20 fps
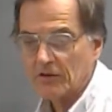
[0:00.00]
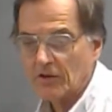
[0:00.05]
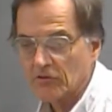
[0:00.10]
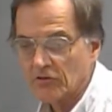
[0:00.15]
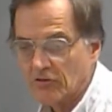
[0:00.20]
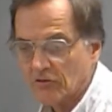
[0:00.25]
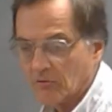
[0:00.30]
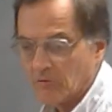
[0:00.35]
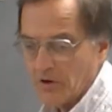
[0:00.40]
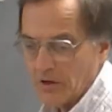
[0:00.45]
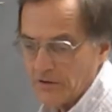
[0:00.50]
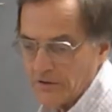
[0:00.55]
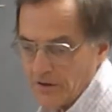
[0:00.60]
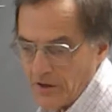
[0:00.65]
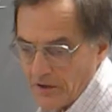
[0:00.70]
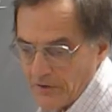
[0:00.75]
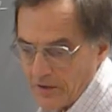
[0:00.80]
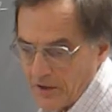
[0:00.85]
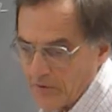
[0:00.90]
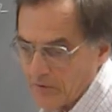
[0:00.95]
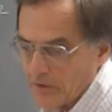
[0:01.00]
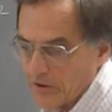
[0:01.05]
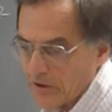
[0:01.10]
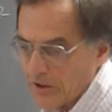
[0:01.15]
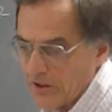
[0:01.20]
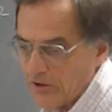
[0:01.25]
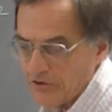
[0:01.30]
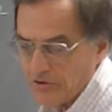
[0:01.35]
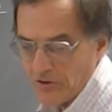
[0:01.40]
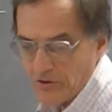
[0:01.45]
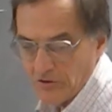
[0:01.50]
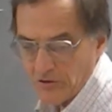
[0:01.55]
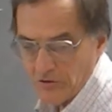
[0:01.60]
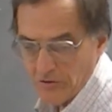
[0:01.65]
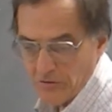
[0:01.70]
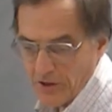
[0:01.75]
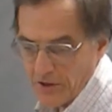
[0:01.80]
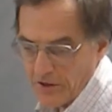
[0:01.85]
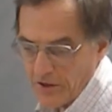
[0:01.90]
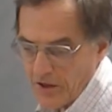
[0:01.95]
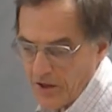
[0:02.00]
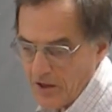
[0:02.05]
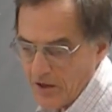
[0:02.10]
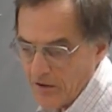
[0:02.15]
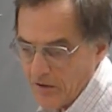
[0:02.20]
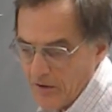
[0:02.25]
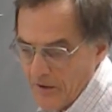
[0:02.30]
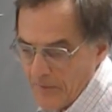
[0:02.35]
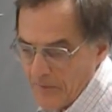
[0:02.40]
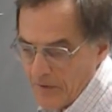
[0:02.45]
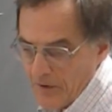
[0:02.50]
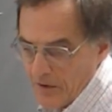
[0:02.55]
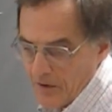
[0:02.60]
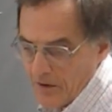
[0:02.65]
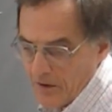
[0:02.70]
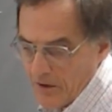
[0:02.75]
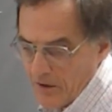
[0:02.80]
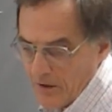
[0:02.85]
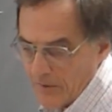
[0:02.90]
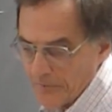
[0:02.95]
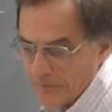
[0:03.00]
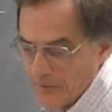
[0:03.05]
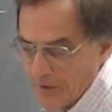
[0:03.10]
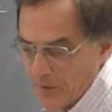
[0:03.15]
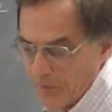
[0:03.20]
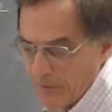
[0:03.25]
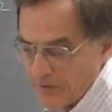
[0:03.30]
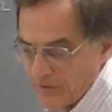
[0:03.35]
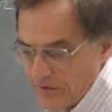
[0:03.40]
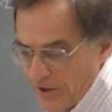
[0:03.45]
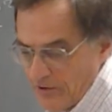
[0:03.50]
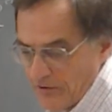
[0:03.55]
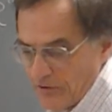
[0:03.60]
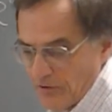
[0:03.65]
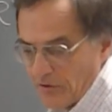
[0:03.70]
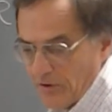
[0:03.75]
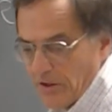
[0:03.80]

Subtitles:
I'll just write down that relation right now. The potential